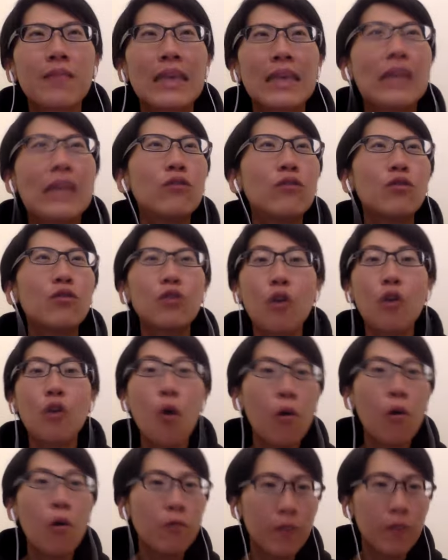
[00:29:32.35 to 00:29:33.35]
inner
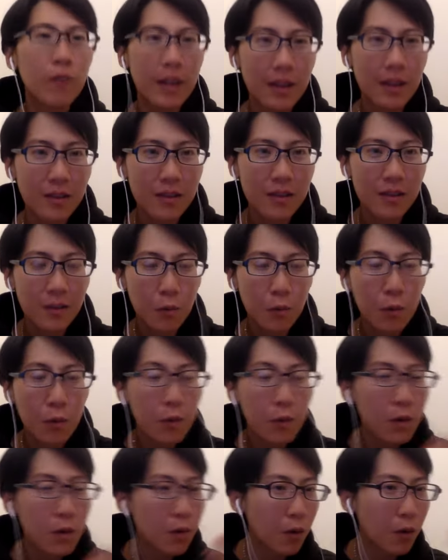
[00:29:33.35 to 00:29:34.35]
conflict when
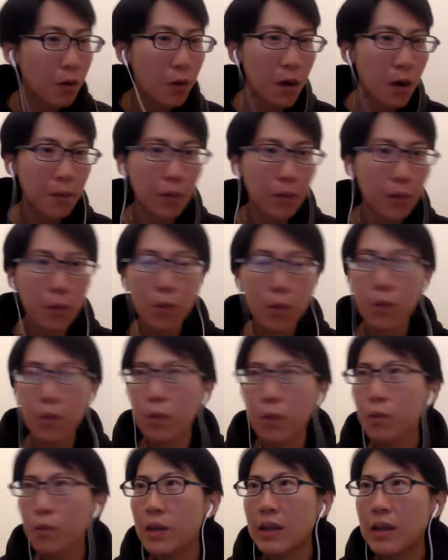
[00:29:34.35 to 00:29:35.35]
we grow up or when
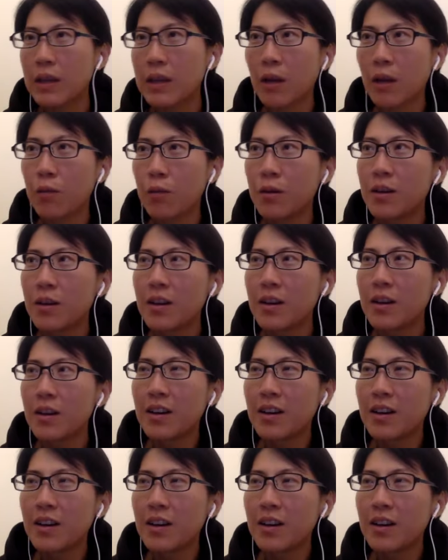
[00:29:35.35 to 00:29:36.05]
we in our